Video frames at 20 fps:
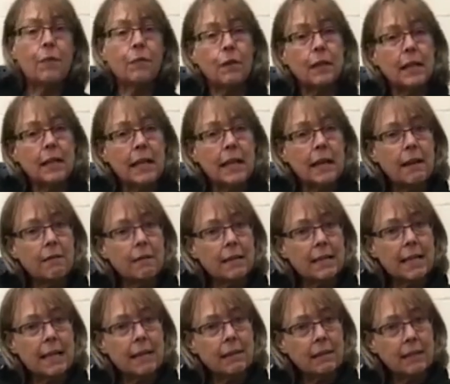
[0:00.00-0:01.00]
If you can hear
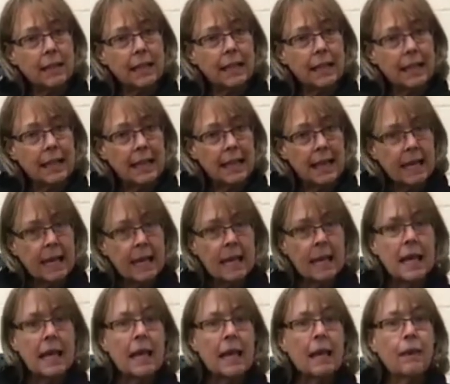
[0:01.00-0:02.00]
us loud and clear,
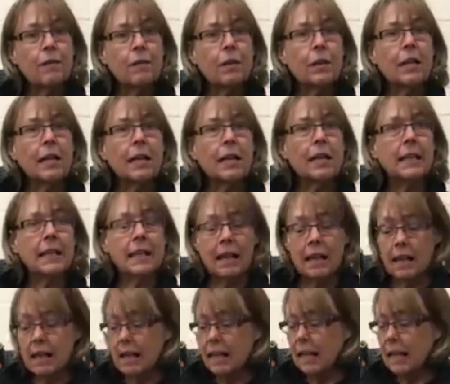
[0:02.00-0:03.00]
if you
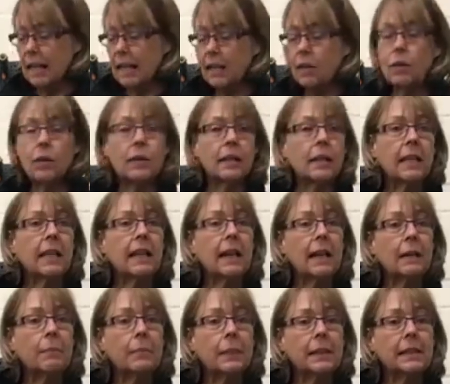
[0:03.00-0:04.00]
can click on the
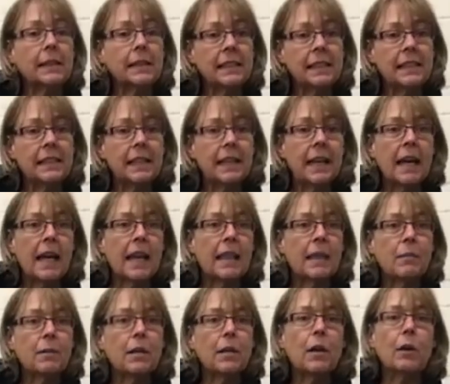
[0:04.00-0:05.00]
like button,
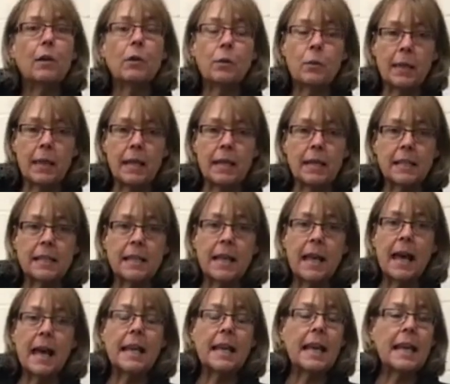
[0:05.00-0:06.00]
and then we know you're with us.
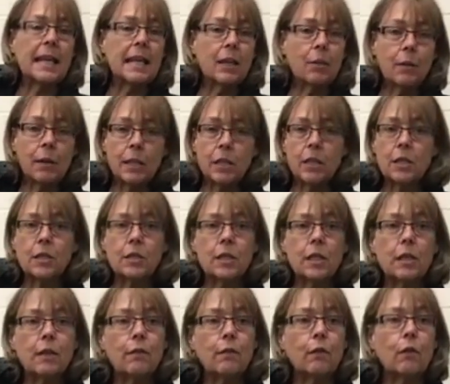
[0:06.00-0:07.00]
And any
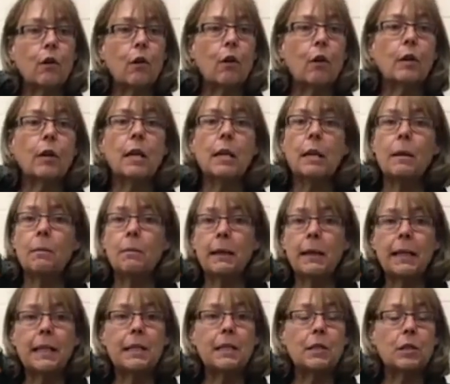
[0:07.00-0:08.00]
questions that you've got,
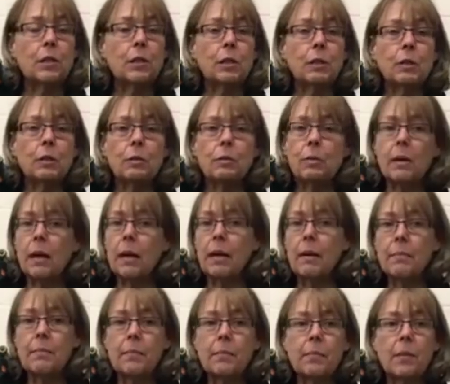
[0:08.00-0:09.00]
please do
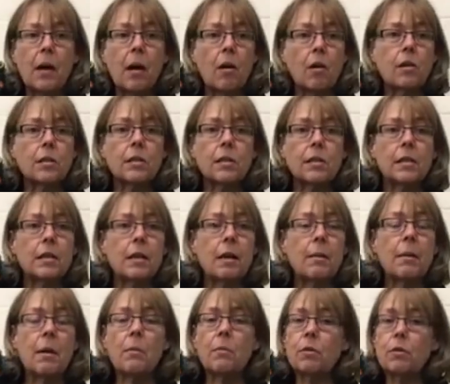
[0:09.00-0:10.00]
ask
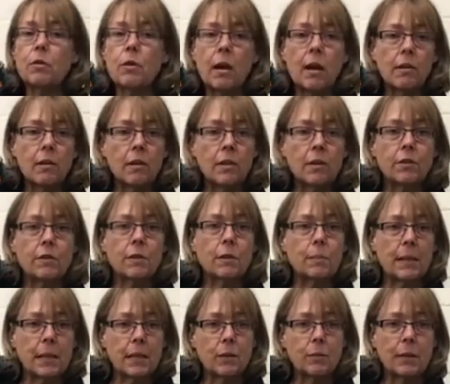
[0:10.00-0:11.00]
them and we'll try and answer
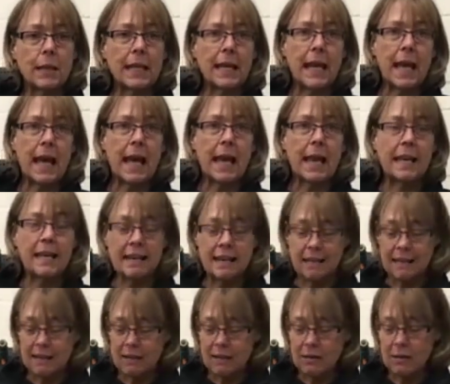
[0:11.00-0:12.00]
as best we can.
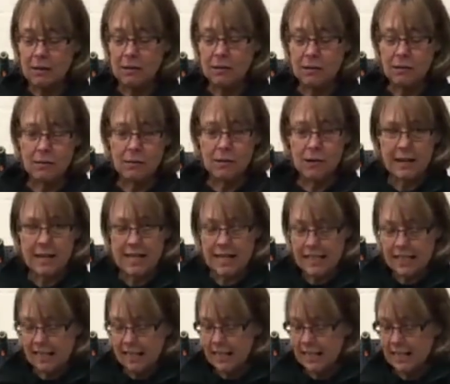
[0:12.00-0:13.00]
All
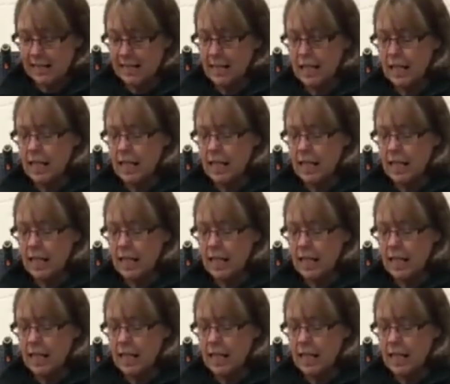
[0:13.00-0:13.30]
right.